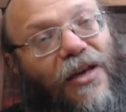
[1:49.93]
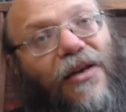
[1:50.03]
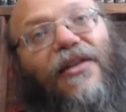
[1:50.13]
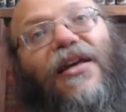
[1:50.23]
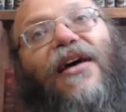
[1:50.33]

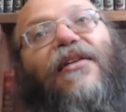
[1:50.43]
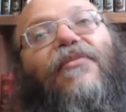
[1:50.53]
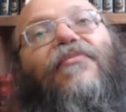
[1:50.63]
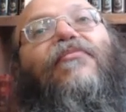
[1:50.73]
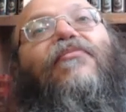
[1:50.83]
that
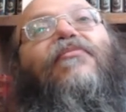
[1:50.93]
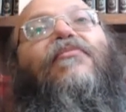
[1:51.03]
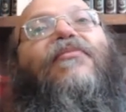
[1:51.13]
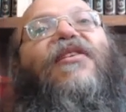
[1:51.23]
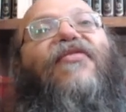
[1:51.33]

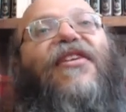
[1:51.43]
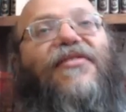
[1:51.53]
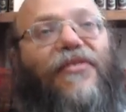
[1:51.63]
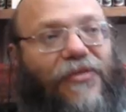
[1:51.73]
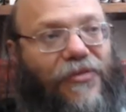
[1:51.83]
the
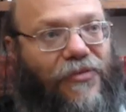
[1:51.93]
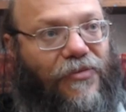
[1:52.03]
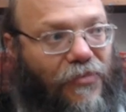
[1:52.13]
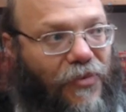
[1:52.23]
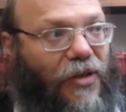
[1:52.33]
vessels
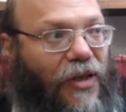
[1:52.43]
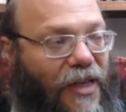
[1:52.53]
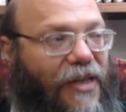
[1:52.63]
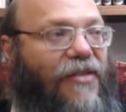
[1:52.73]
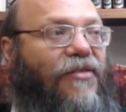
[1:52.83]

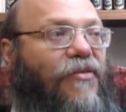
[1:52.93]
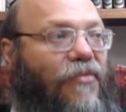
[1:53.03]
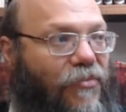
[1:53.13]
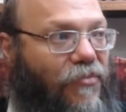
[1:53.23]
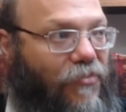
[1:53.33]
is
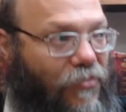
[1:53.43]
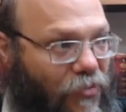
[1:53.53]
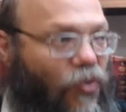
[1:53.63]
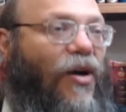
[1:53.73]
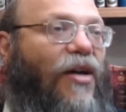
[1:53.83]

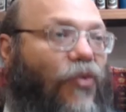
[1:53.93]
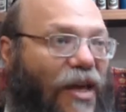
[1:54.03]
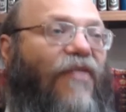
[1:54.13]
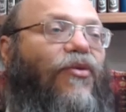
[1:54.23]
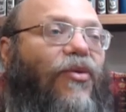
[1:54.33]
what we
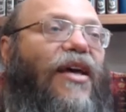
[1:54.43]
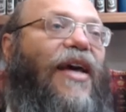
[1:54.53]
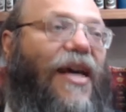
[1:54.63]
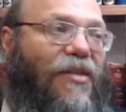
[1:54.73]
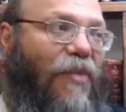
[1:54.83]
have today
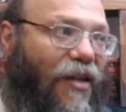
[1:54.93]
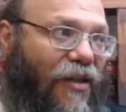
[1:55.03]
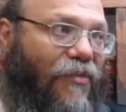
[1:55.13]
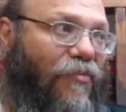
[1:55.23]
as body.